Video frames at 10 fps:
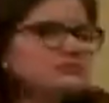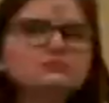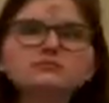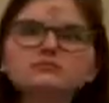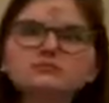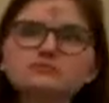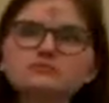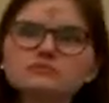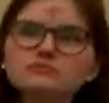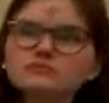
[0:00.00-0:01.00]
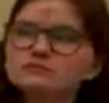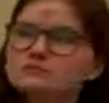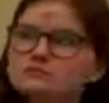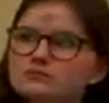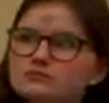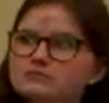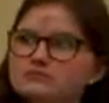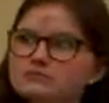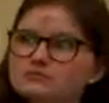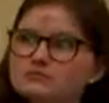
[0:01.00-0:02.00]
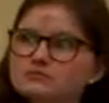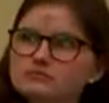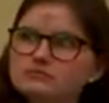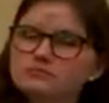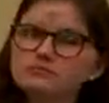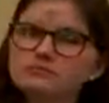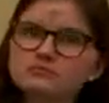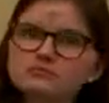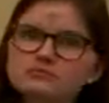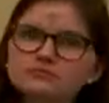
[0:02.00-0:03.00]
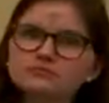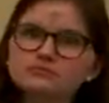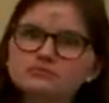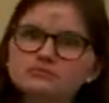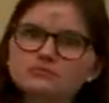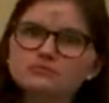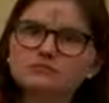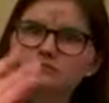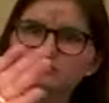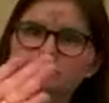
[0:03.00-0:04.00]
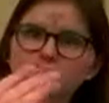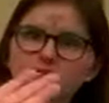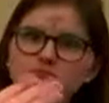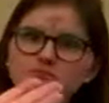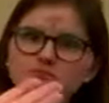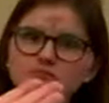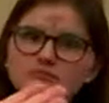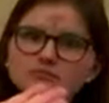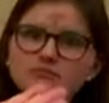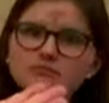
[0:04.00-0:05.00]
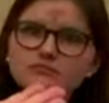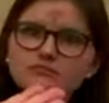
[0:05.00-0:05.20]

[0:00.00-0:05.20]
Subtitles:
The person shown says nothing.